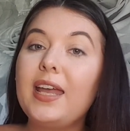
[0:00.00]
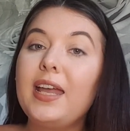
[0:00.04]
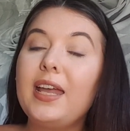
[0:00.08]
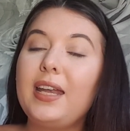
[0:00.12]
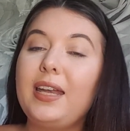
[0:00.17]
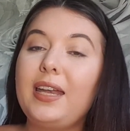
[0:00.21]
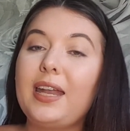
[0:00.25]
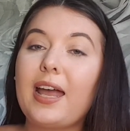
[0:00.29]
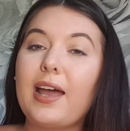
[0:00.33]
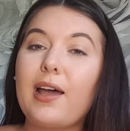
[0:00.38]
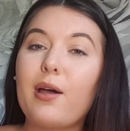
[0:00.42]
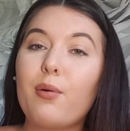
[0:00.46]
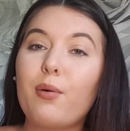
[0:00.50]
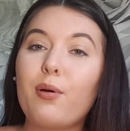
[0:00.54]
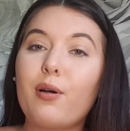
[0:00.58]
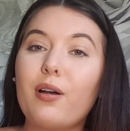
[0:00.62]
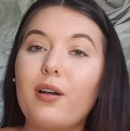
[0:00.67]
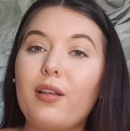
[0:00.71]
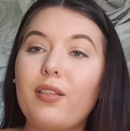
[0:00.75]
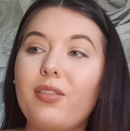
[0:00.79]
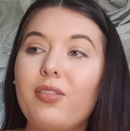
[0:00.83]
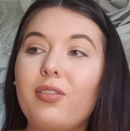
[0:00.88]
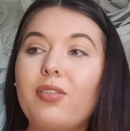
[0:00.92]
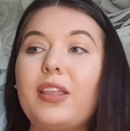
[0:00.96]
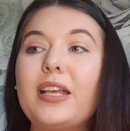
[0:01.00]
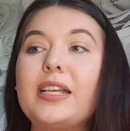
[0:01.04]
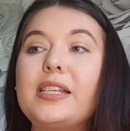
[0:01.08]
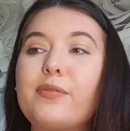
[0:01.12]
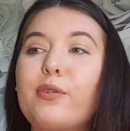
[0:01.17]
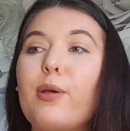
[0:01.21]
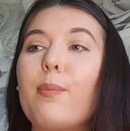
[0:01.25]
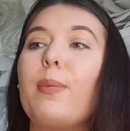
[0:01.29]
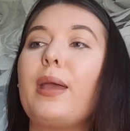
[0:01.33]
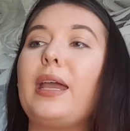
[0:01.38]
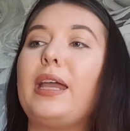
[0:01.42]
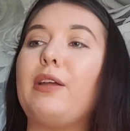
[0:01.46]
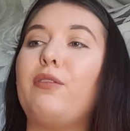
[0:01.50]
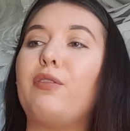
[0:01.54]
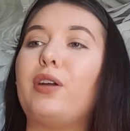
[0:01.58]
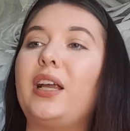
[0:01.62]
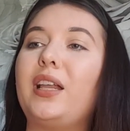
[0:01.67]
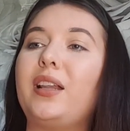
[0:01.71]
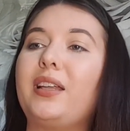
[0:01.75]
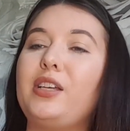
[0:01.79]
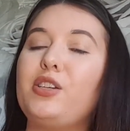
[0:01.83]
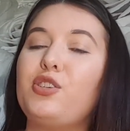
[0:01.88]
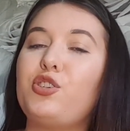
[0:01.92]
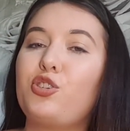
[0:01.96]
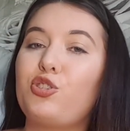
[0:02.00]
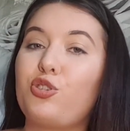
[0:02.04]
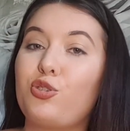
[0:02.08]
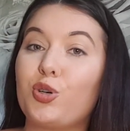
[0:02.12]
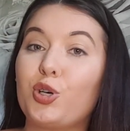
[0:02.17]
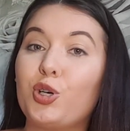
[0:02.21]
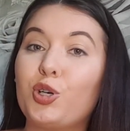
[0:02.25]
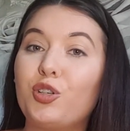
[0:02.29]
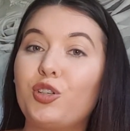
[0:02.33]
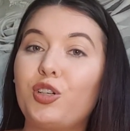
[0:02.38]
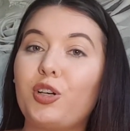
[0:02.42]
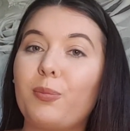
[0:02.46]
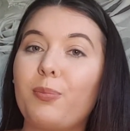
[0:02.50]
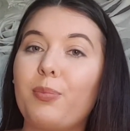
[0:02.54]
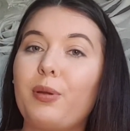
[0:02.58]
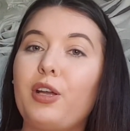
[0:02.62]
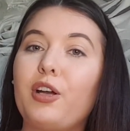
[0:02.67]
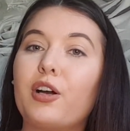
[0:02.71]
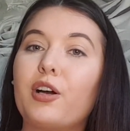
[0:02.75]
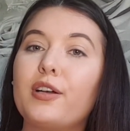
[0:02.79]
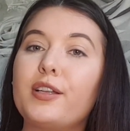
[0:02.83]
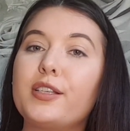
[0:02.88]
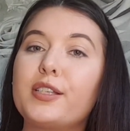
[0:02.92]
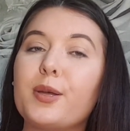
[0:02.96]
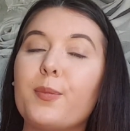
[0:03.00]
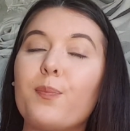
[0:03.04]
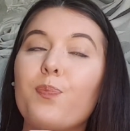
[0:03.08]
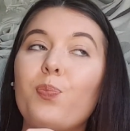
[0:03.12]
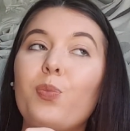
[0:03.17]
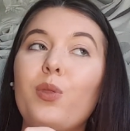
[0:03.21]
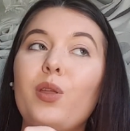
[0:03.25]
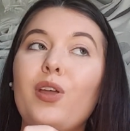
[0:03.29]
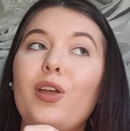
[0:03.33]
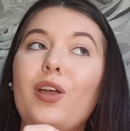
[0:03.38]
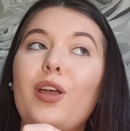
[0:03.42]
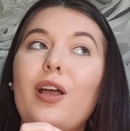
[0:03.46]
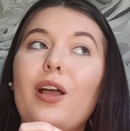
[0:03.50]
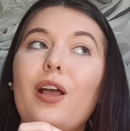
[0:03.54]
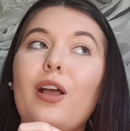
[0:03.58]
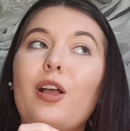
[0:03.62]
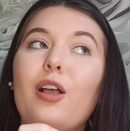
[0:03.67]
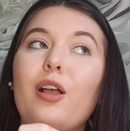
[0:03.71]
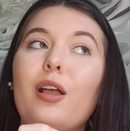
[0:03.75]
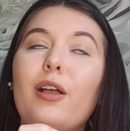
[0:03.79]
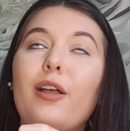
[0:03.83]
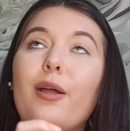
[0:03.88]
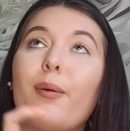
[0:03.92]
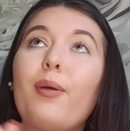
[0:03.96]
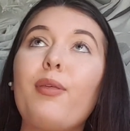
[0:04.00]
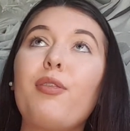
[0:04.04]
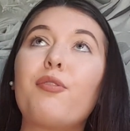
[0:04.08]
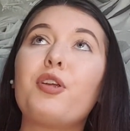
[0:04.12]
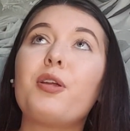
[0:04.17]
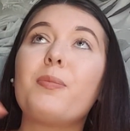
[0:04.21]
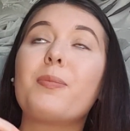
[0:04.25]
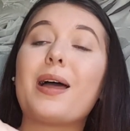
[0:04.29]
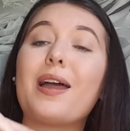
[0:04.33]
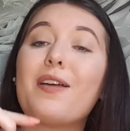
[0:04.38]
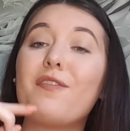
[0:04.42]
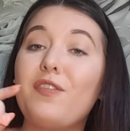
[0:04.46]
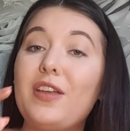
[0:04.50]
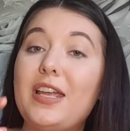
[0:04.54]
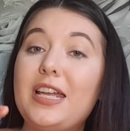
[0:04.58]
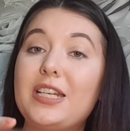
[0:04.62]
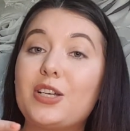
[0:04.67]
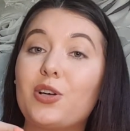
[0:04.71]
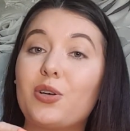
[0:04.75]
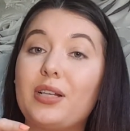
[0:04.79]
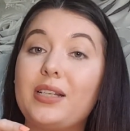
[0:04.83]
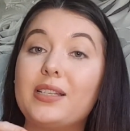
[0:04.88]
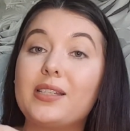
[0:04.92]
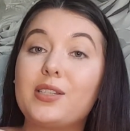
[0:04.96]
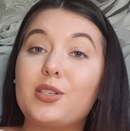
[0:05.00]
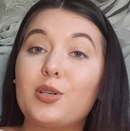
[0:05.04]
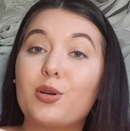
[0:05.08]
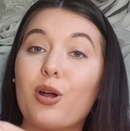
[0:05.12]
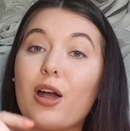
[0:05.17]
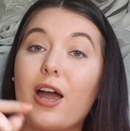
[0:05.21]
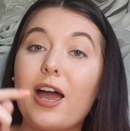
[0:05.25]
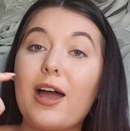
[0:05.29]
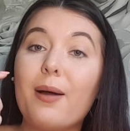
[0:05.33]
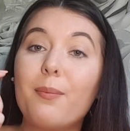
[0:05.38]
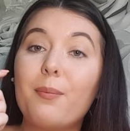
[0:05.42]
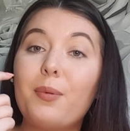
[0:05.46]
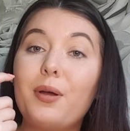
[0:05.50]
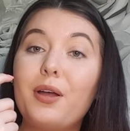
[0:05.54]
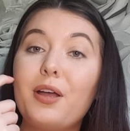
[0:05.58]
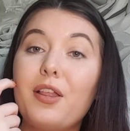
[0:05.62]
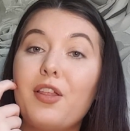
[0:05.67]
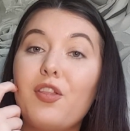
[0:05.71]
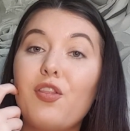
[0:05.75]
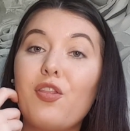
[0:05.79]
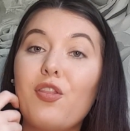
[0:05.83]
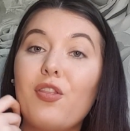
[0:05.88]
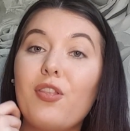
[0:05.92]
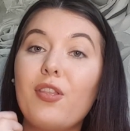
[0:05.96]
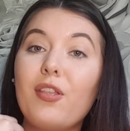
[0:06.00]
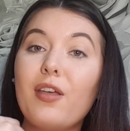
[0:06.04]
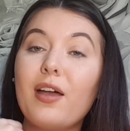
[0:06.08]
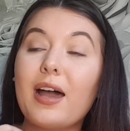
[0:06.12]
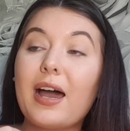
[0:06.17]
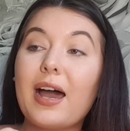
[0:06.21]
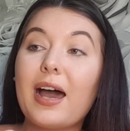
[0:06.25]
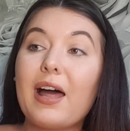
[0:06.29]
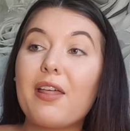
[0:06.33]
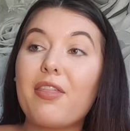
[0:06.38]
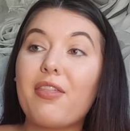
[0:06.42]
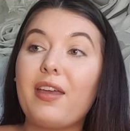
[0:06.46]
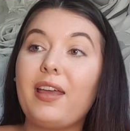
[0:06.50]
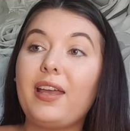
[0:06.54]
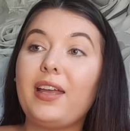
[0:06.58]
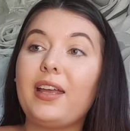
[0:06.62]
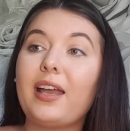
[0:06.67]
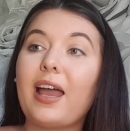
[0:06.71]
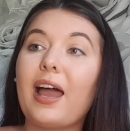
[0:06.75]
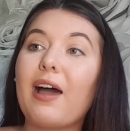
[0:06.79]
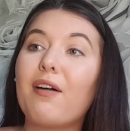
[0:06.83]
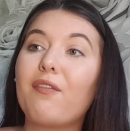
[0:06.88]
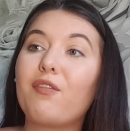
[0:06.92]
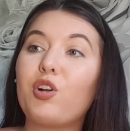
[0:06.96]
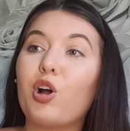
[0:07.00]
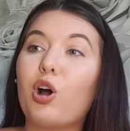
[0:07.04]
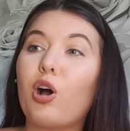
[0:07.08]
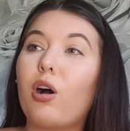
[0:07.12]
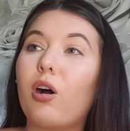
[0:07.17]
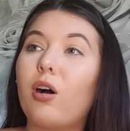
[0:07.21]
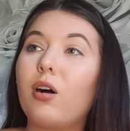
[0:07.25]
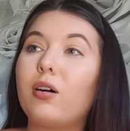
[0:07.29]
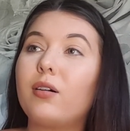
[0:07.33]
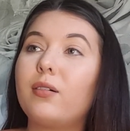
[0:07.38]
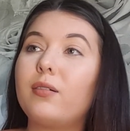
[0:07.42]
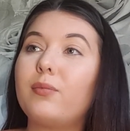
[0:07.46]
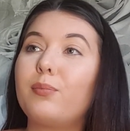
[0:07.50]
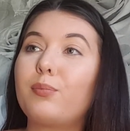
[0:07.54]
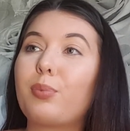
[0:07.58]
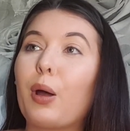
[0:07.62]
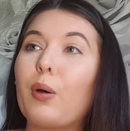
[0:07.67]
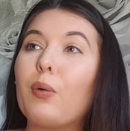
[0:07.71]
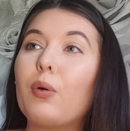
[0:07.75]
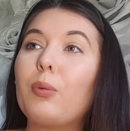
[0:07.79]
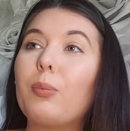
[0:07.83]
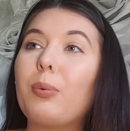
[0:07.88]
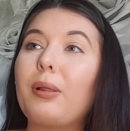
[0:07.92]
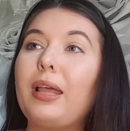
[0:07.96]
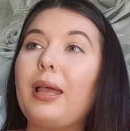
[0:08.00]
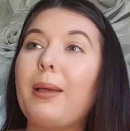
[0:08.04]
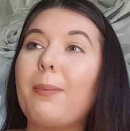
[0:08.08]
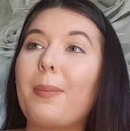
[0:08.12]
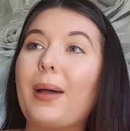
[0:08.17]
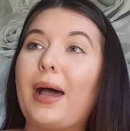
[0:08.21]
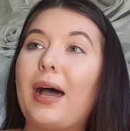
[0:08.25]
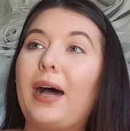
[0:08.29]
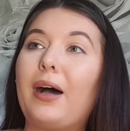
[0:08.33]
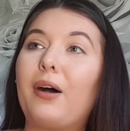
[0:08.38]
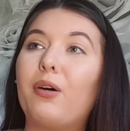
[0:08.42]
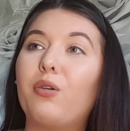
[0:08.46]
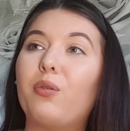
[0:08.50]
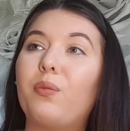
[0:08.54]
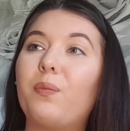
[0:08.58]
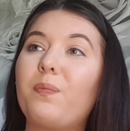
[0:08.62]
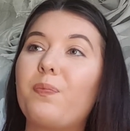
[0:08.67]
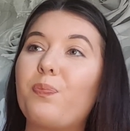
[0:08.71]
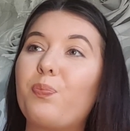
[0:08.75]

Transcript: Now, this for me really struck because going through my feed on Instagram, I think I've got probably about